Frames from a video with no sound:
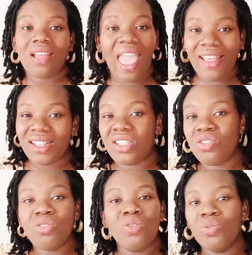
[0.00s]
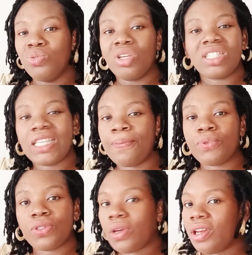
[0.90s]
Else you just keep
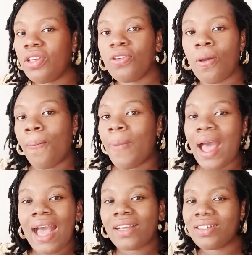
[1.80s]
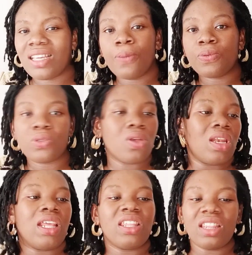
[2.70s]
soiling your bag, keep
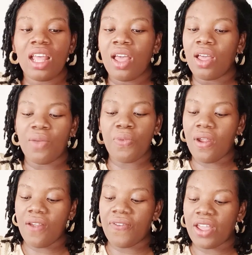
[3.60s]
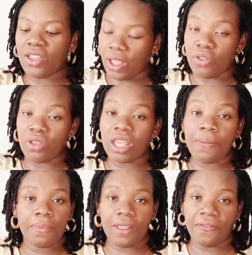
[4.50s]
soiling wherever you
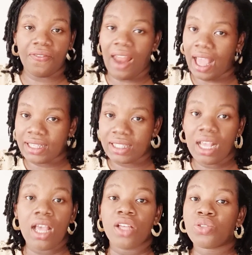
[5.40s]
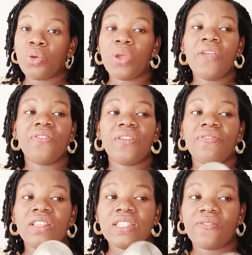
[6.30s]
keep the flax. So even
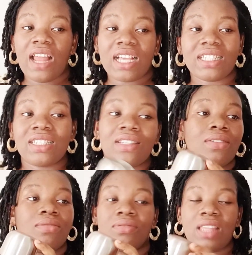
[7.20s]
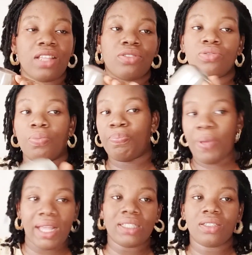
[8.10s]
if this flax tends to
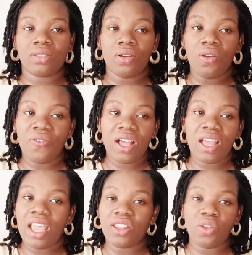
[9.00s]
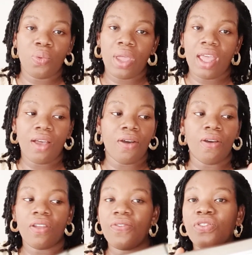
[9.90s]
bend over anywhere
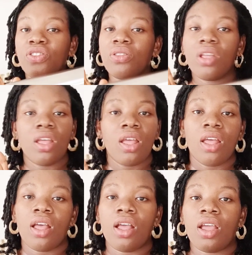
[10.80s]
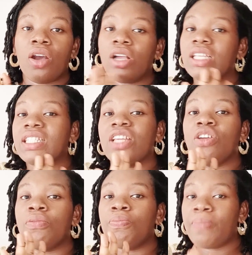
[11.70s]
or even
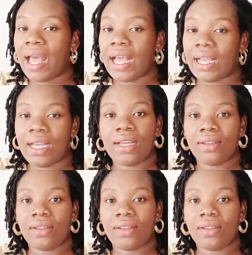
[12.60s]
inside your bag,